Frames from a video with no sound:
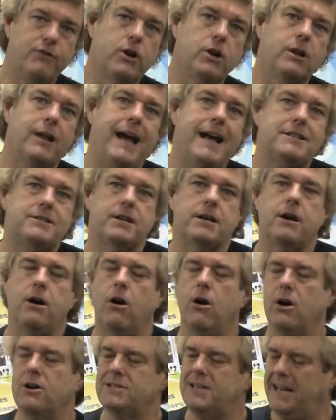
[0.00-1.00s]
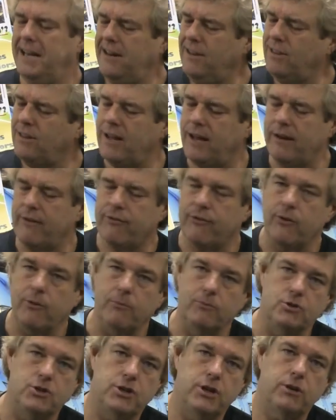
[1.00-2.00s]
of your classic cars, anything
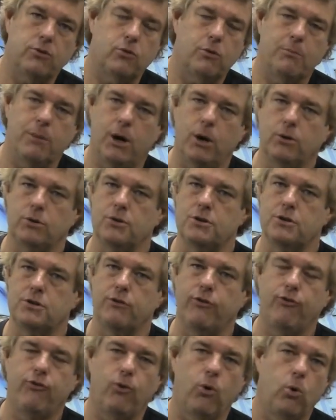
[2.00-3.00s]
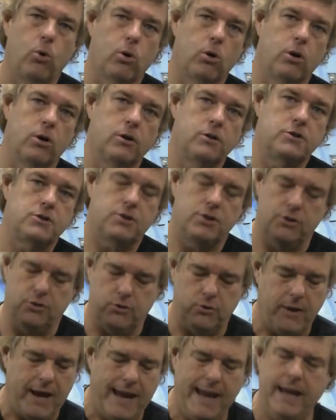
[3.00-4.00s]
from General Motors to Ford
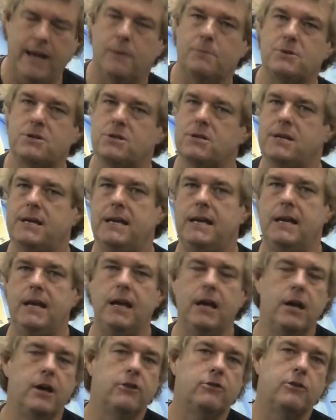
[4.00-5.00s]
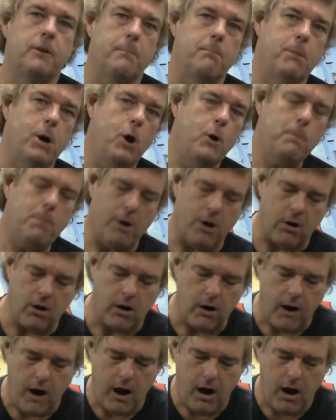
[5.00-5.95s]
to A M C to Mopar,